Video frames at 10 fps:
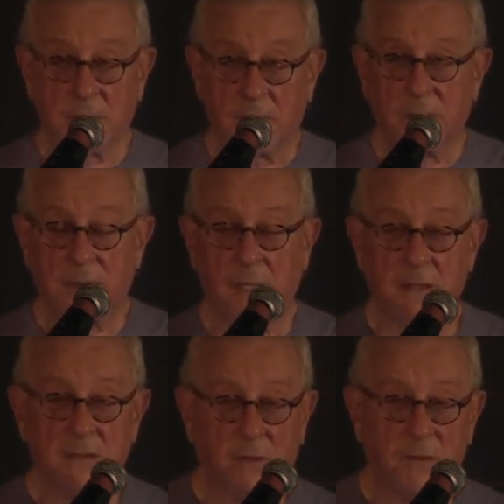sort of
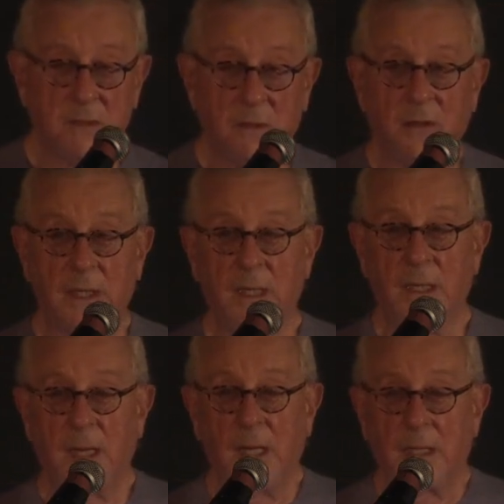telescope the story
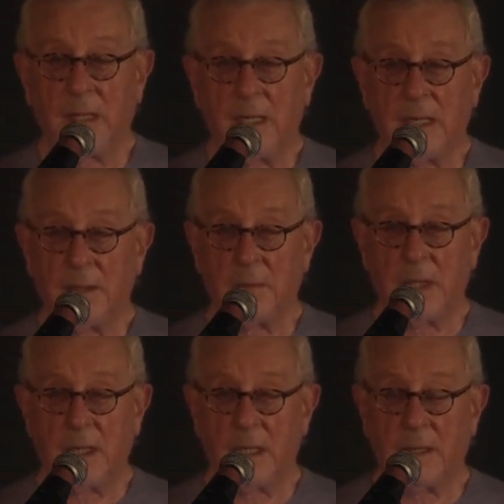here, led him
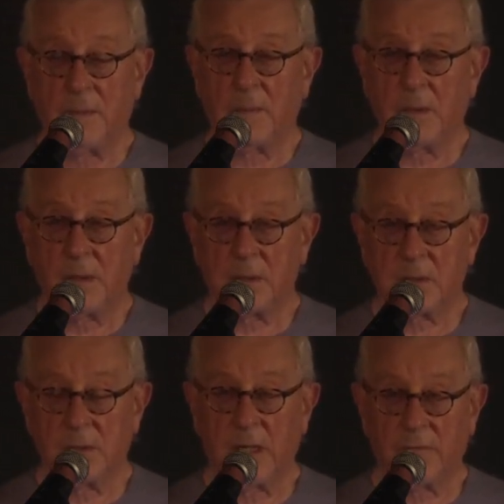
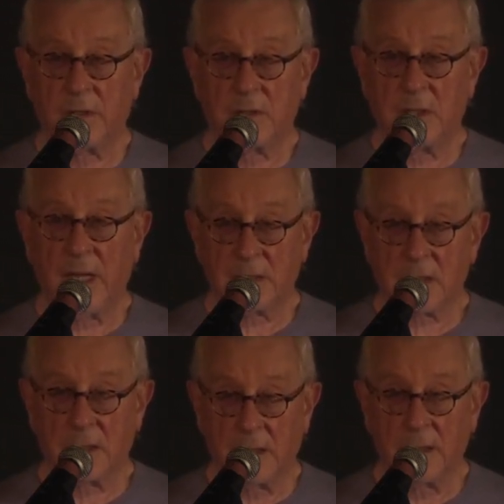soon after to
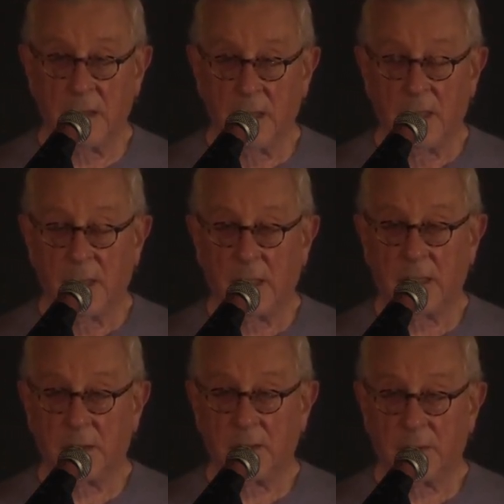Esalen,
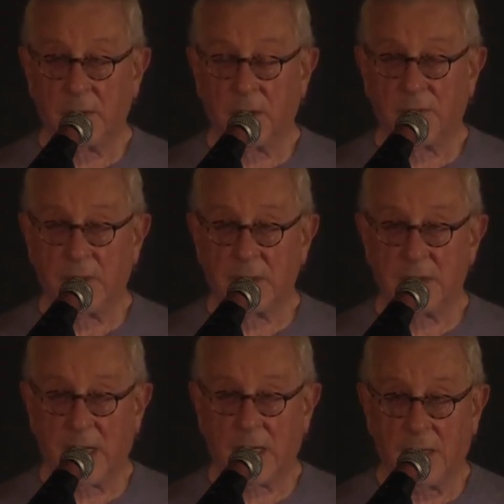that think
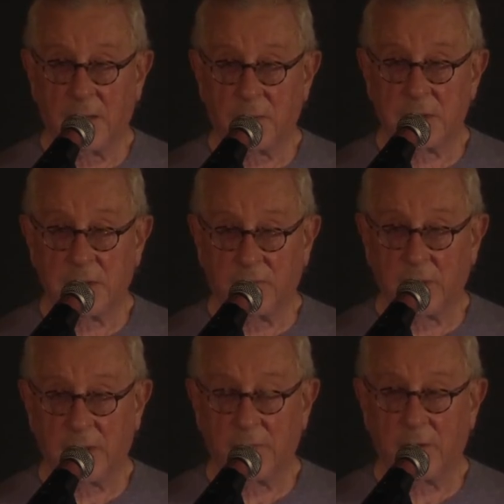tank on the
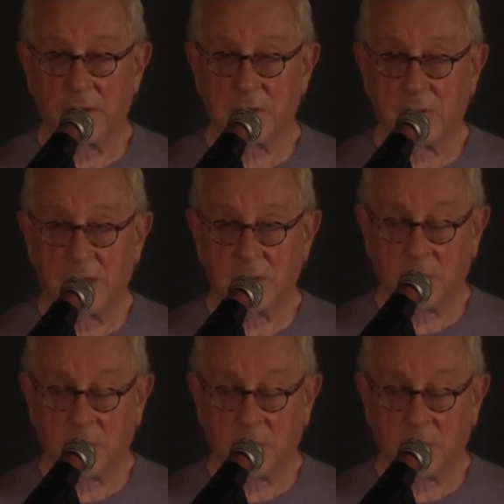Pacific, that very strange